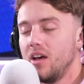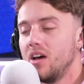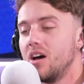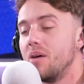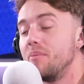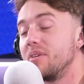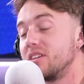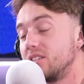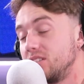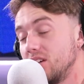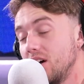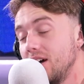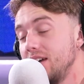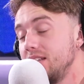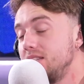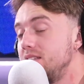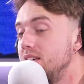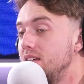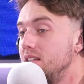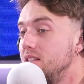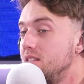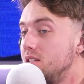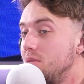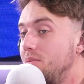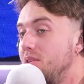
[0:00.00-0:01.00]
I'm
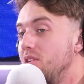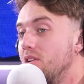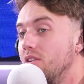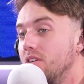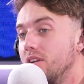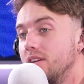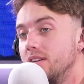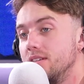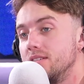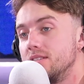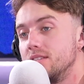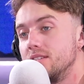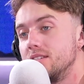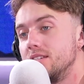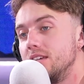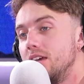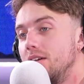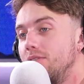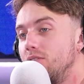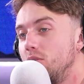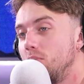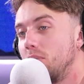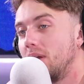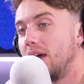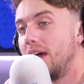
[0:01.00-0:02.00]
excited, to be honest, to see
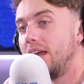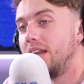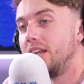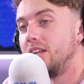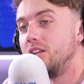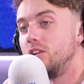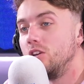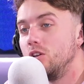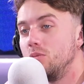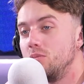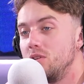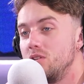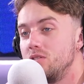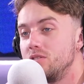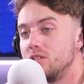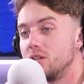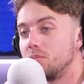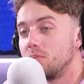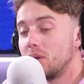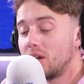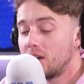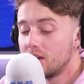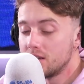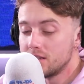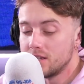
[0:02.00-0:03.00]
if you play any new
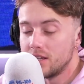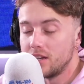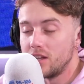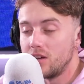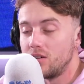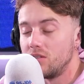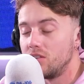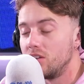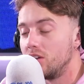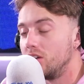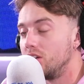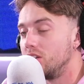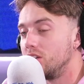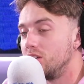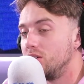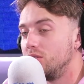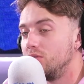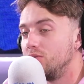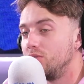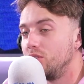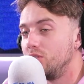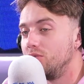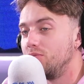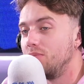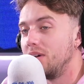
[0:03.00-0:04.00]
music, because I know that
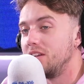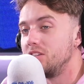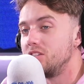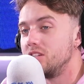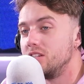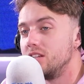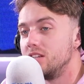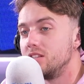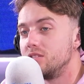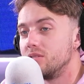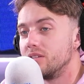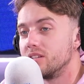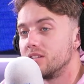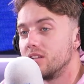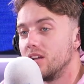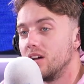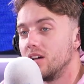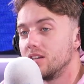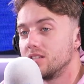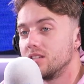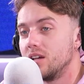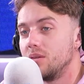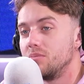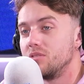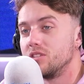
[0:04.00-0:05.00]
you've mentioned it to us
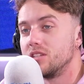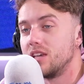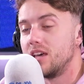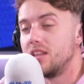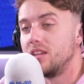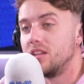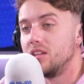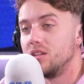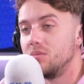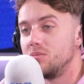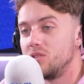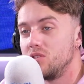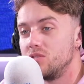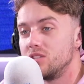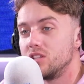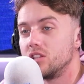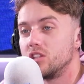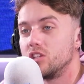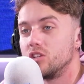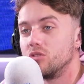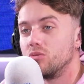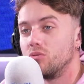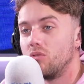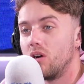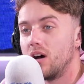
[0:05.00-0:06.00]
last time. You're saying that the music
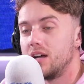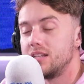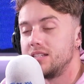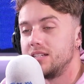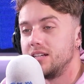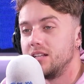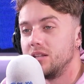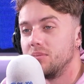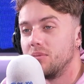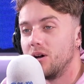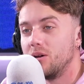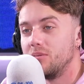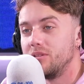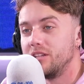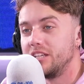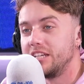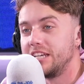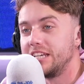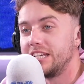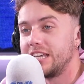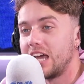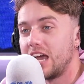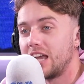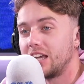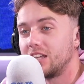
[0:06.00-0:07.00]
that you're writing at the moment, that
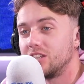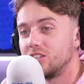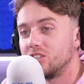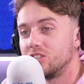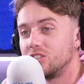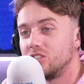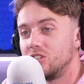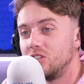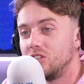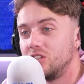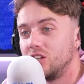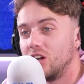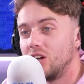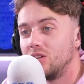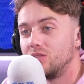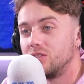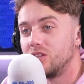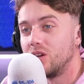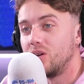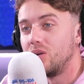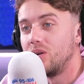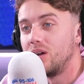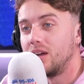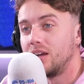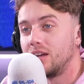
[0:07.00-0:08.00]
you're getting in the studio
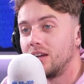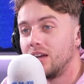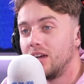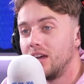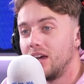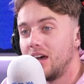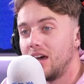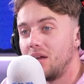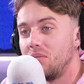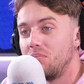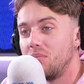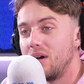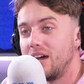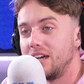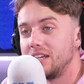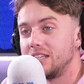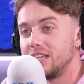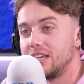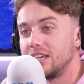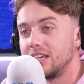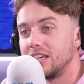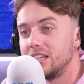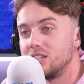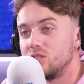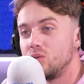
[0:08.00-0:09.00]
doing and
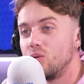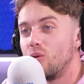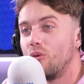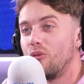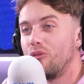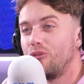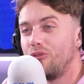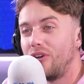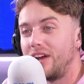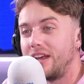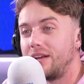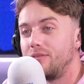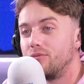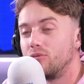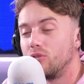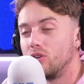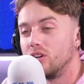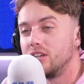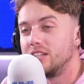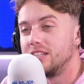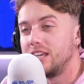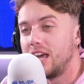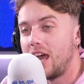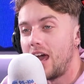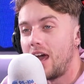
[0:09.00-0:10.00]
making, is your
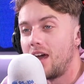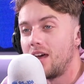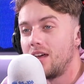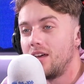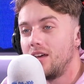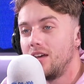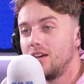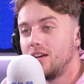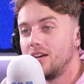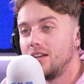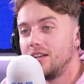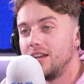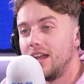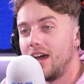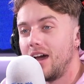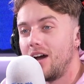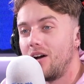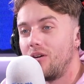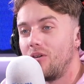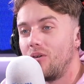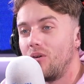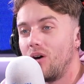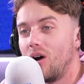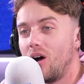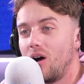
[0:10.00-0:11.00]
favourite yet.
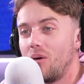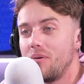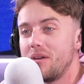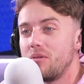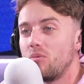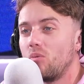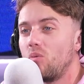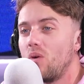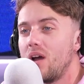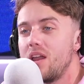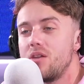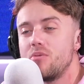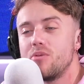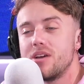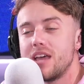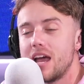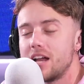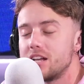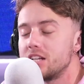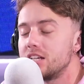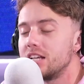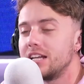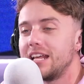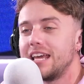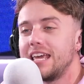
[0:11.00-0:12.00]
Now, I mean, when are we
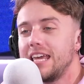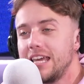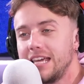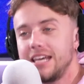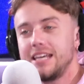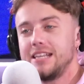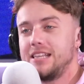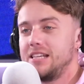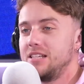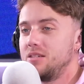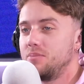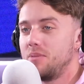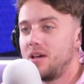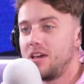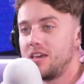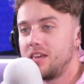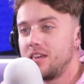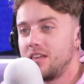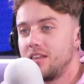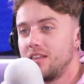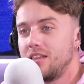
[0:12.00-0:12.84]
actually going to hear this, mate?